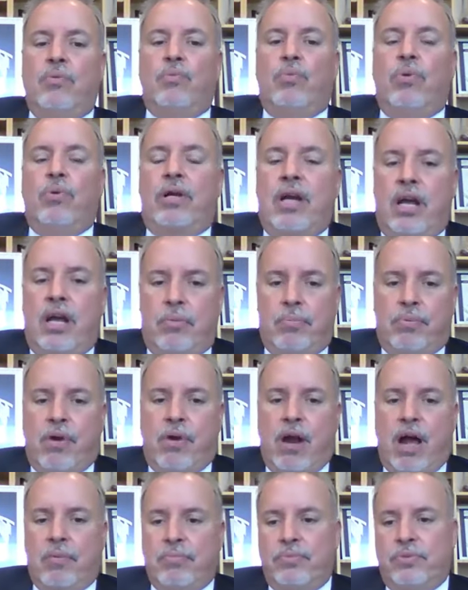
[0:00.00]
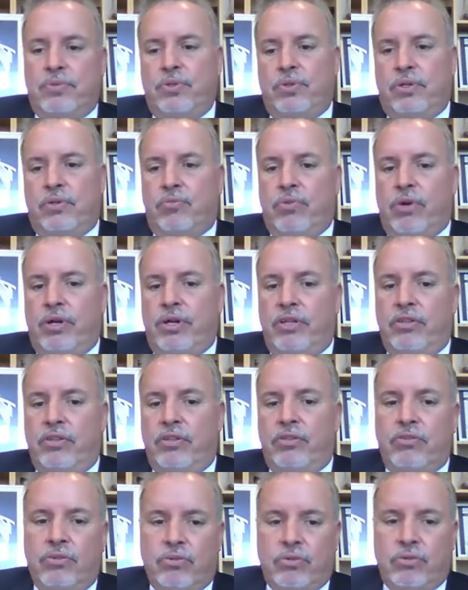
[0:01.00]
what kind of problems you can run
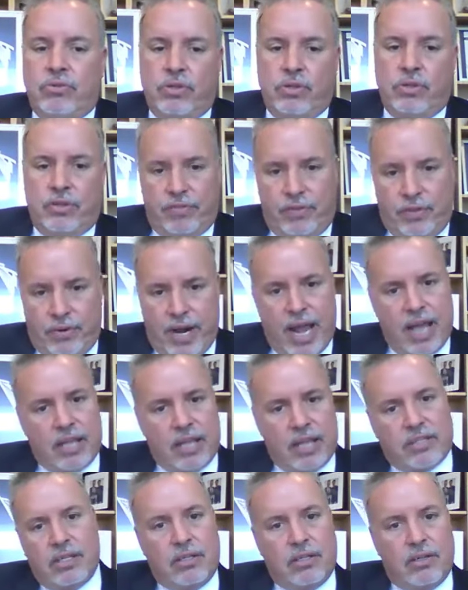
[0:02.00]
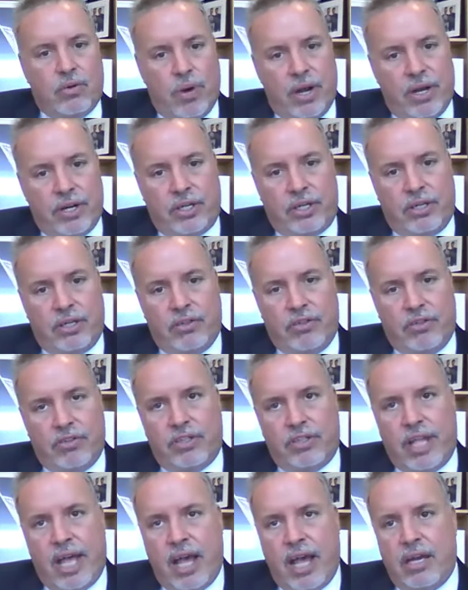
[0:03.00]
into, so that if you're asking
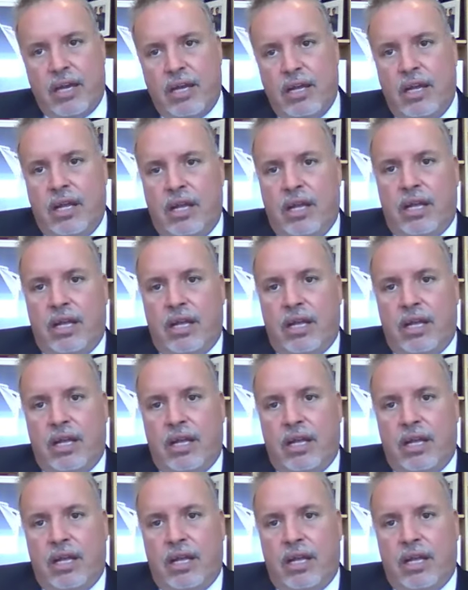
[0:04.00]
questions that